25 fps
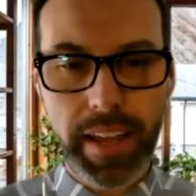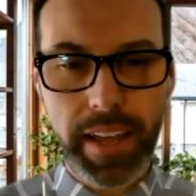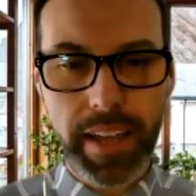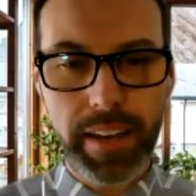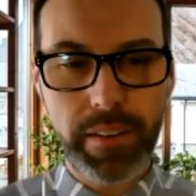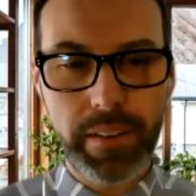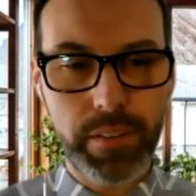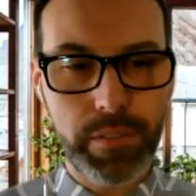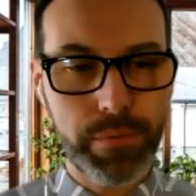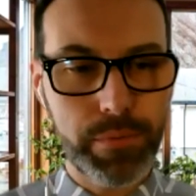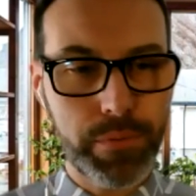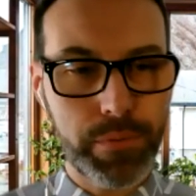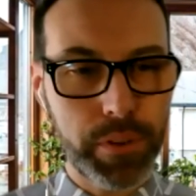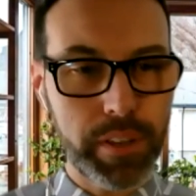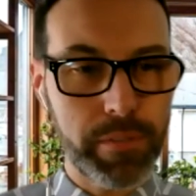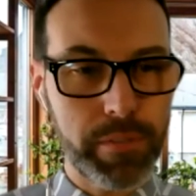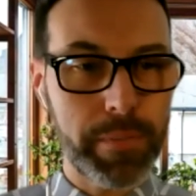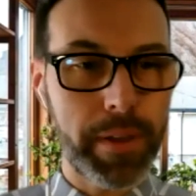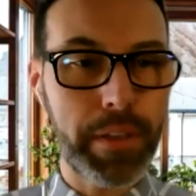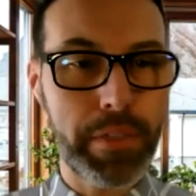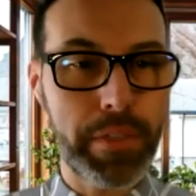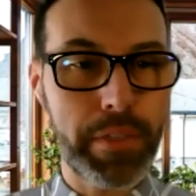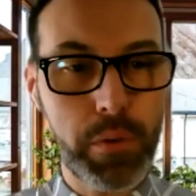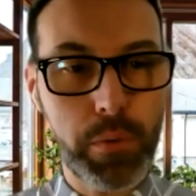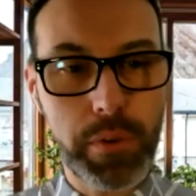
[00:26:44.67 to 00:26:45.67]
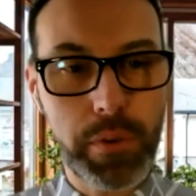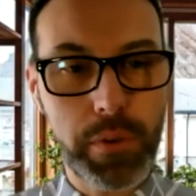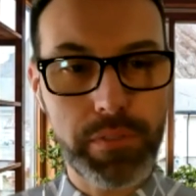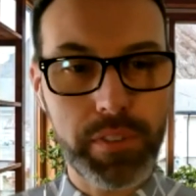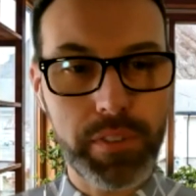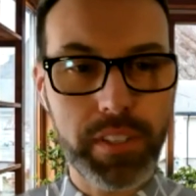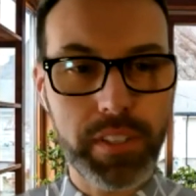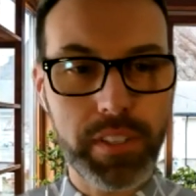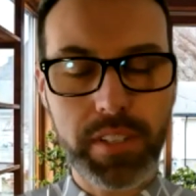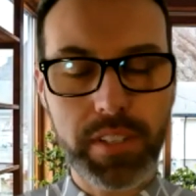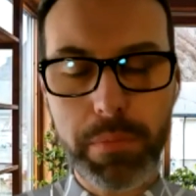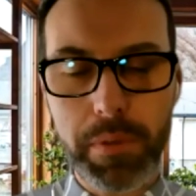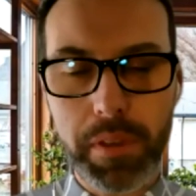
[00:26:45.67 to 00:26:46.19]
And forgive me, I think we've
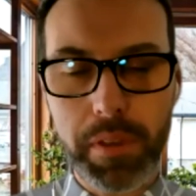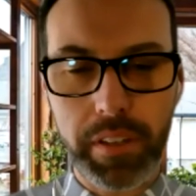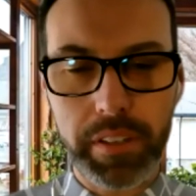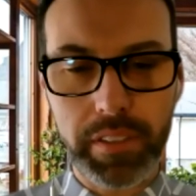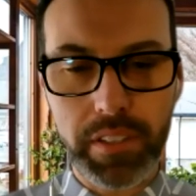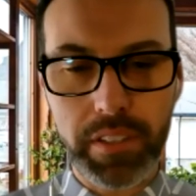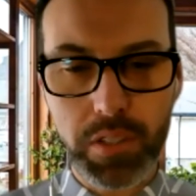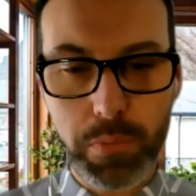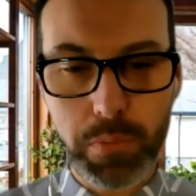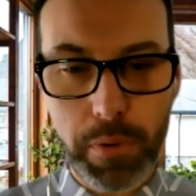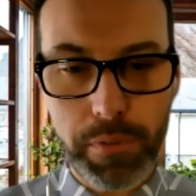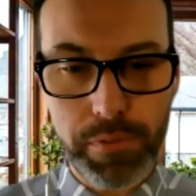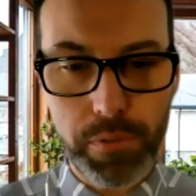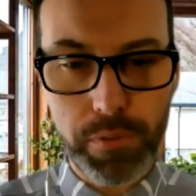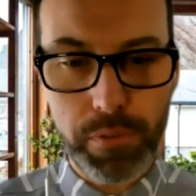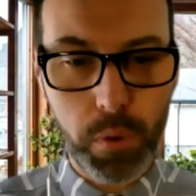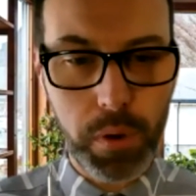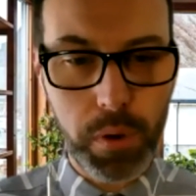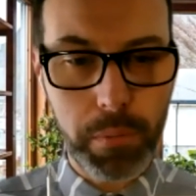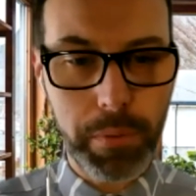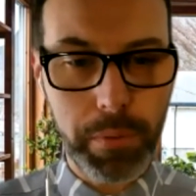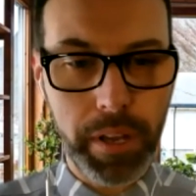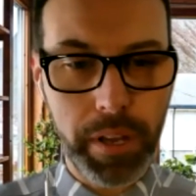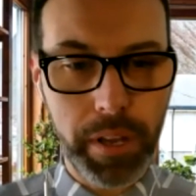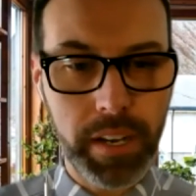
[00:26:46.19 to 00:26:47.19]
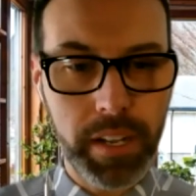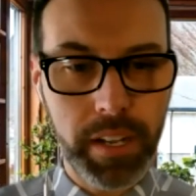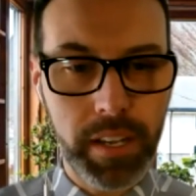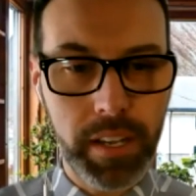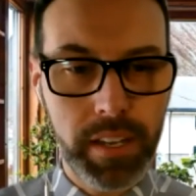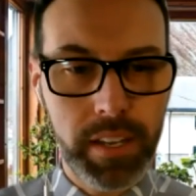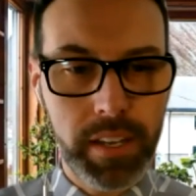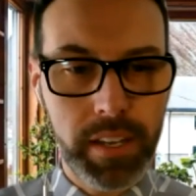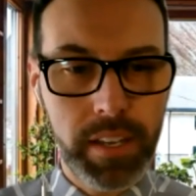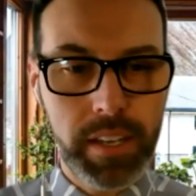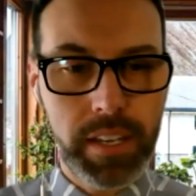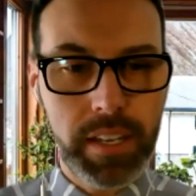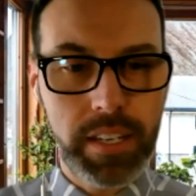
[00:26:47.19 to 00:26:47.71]
done something like this before, but
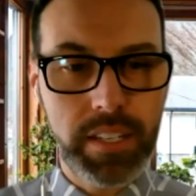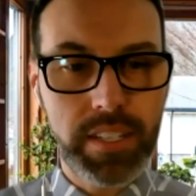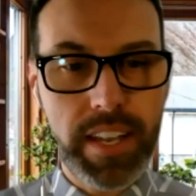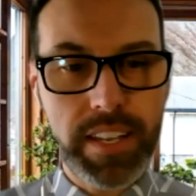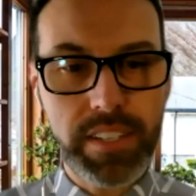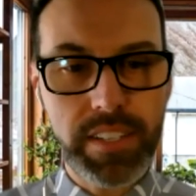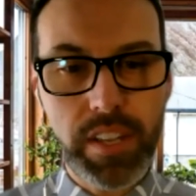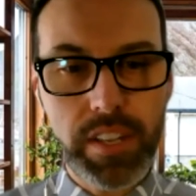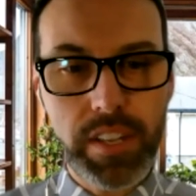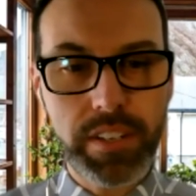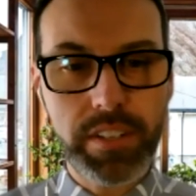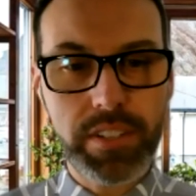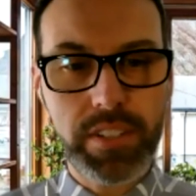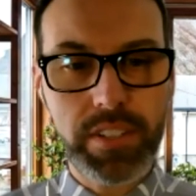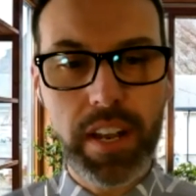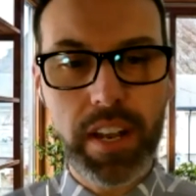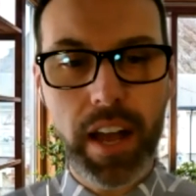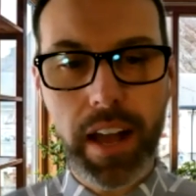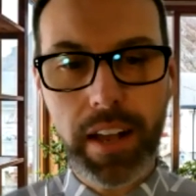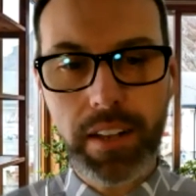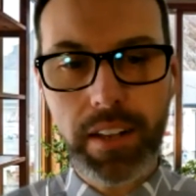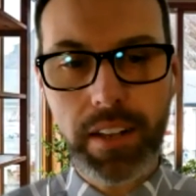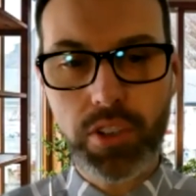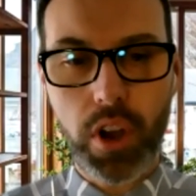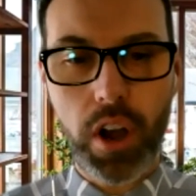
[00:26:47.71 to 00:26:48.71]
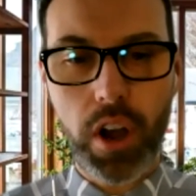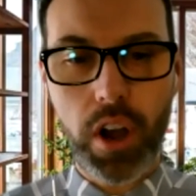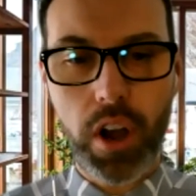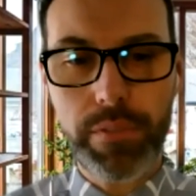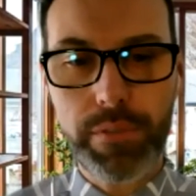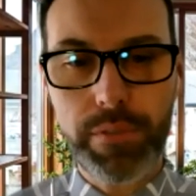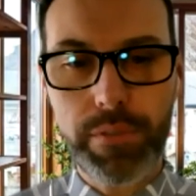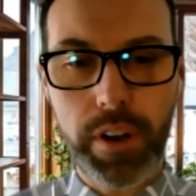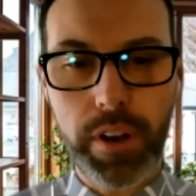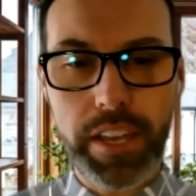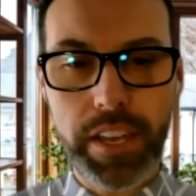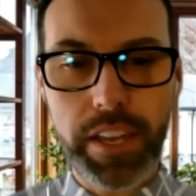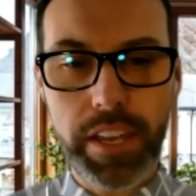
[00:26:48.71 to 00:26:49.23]
he's asking, does Knox
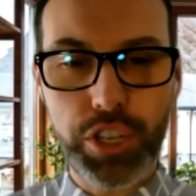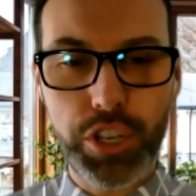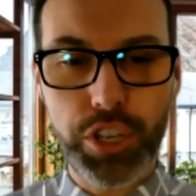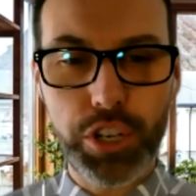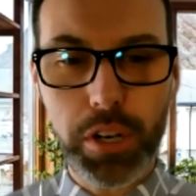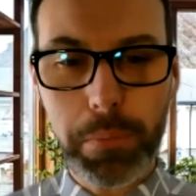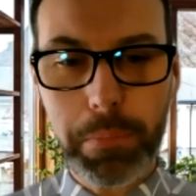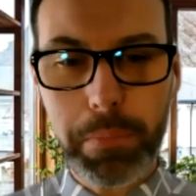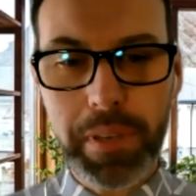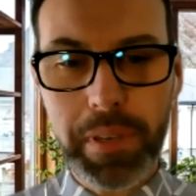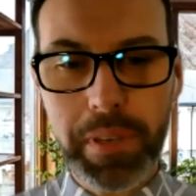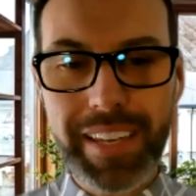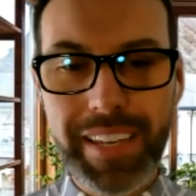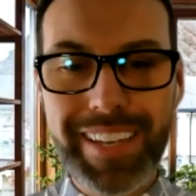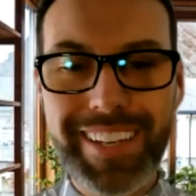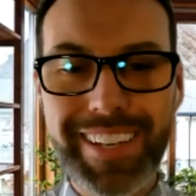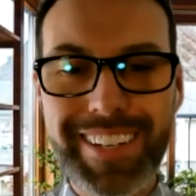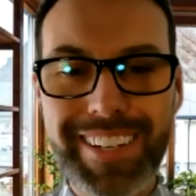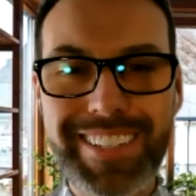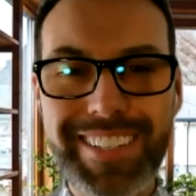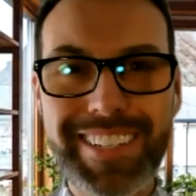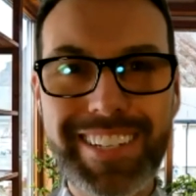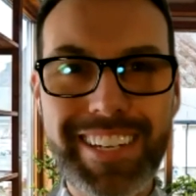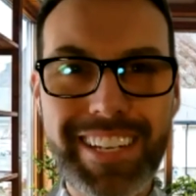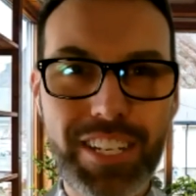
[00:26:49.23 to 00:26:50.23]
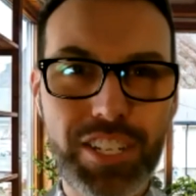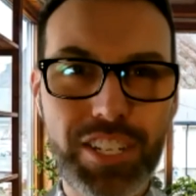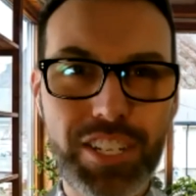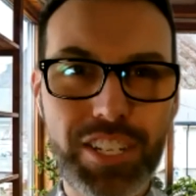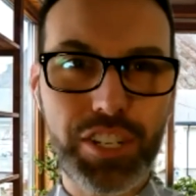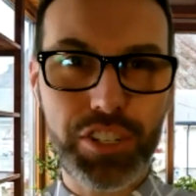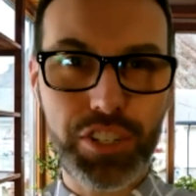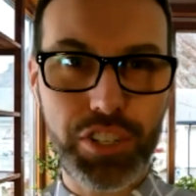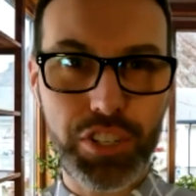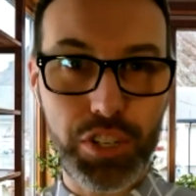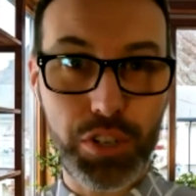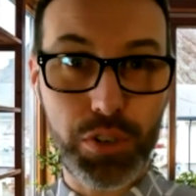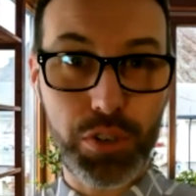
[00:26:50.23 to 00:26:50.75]
offer a European
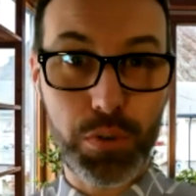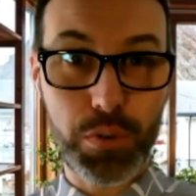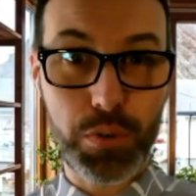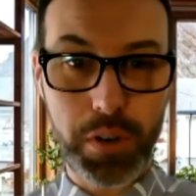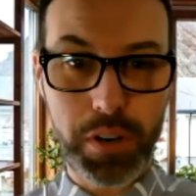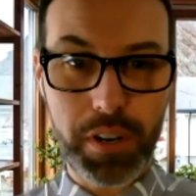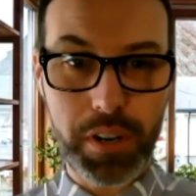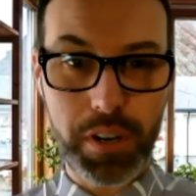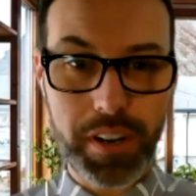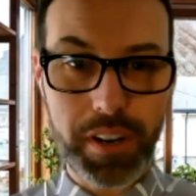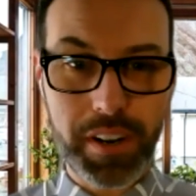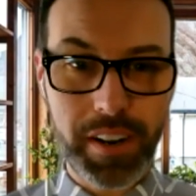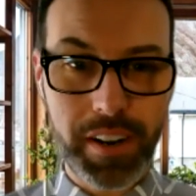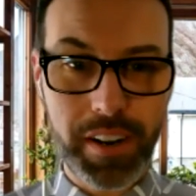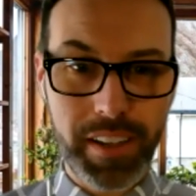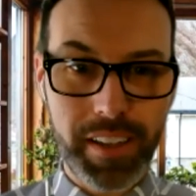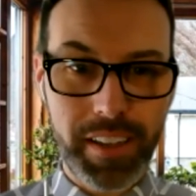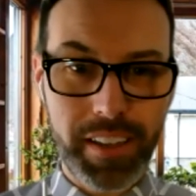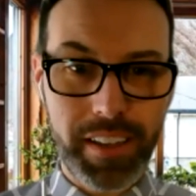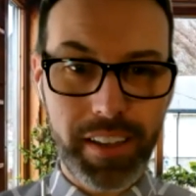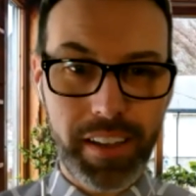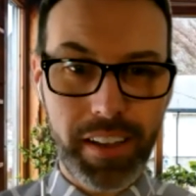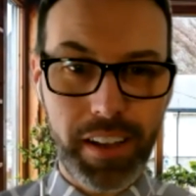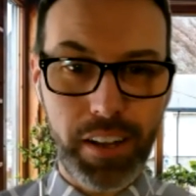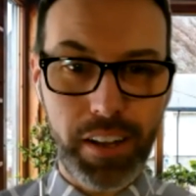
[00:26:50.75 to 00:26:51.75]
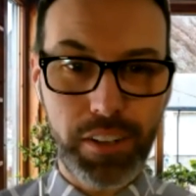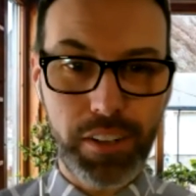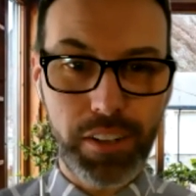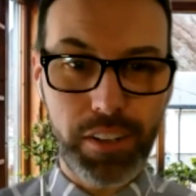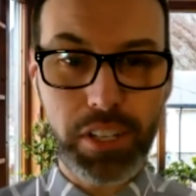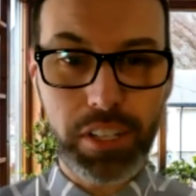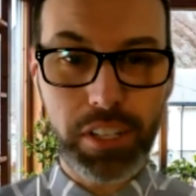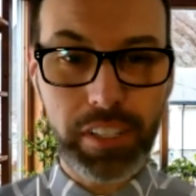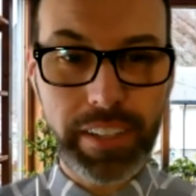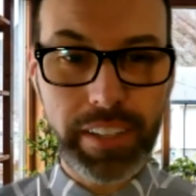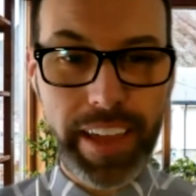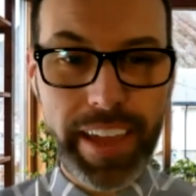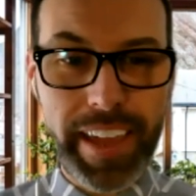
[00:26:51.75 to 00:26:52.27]
teaching tour
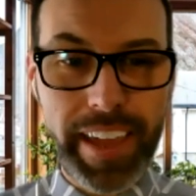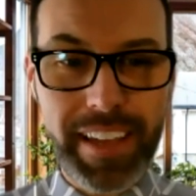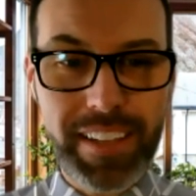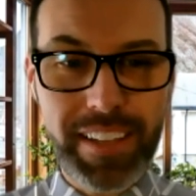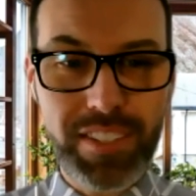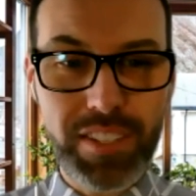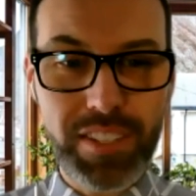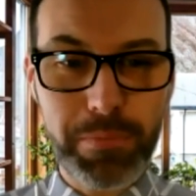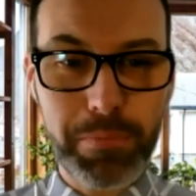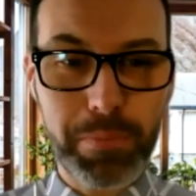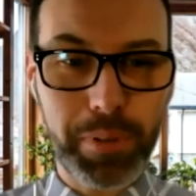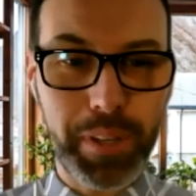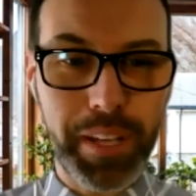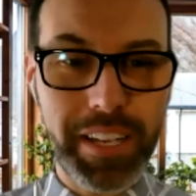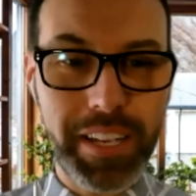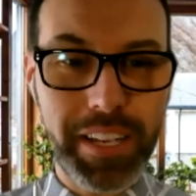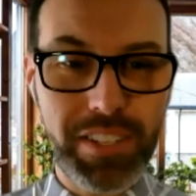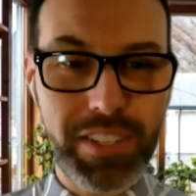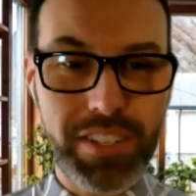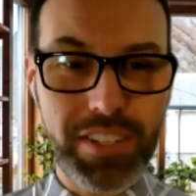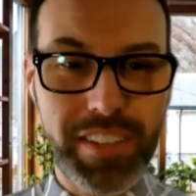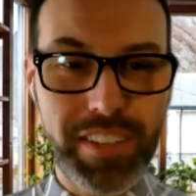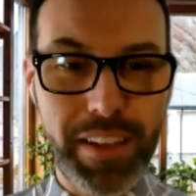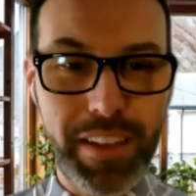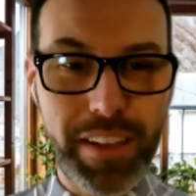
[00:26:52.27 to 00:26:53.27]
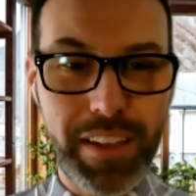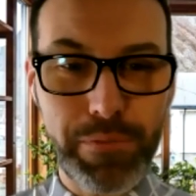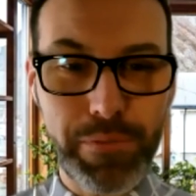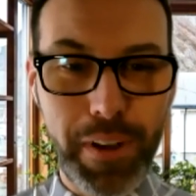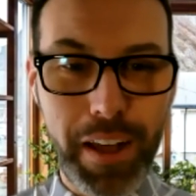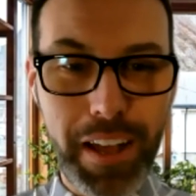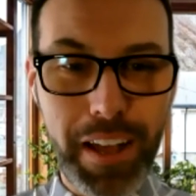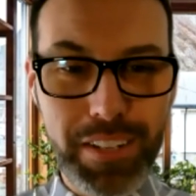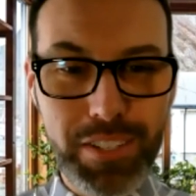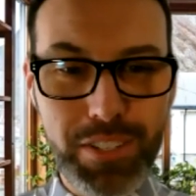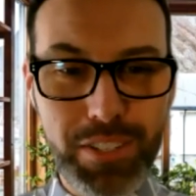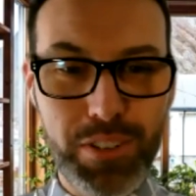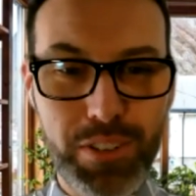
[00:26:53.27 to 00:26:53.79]
to lands and places that
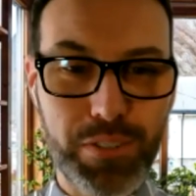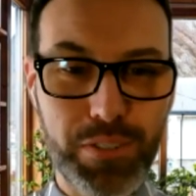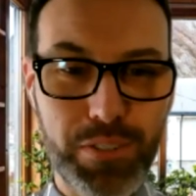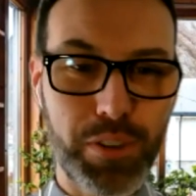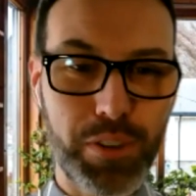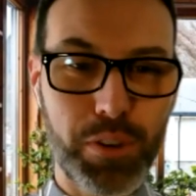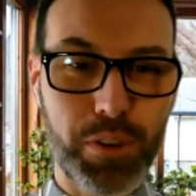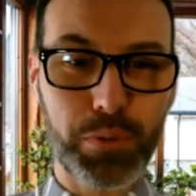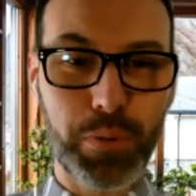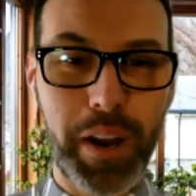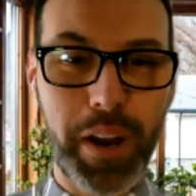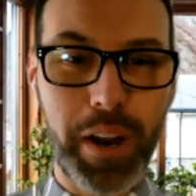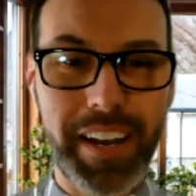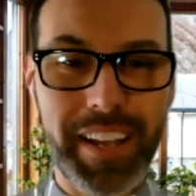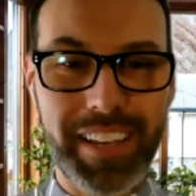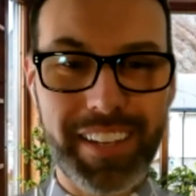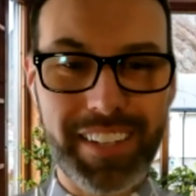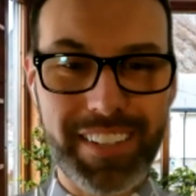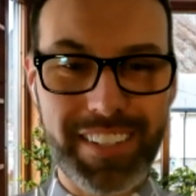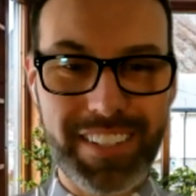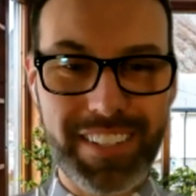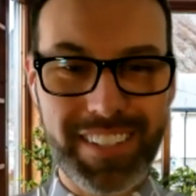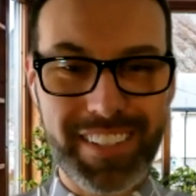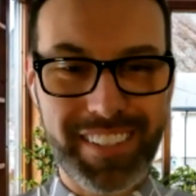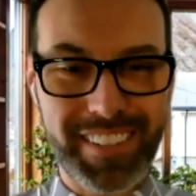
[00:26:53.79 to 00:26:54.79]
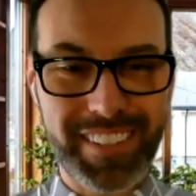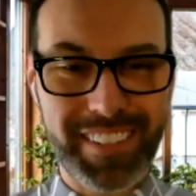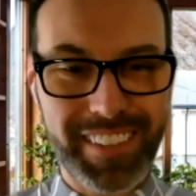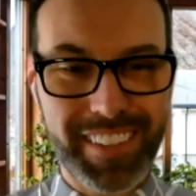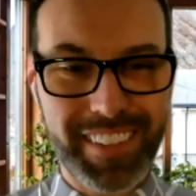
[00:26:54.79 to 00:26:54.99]
fostered the old writings,